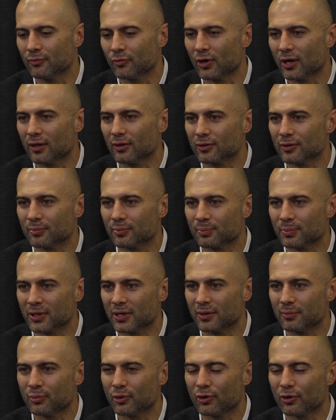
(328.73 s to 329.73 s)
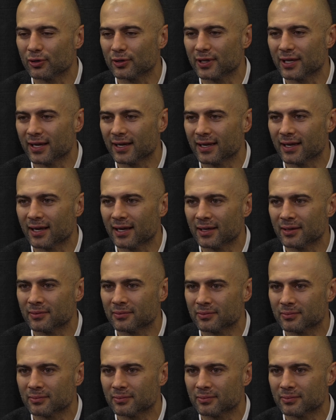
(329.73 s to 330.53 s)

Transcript: well or playing poorly, I, I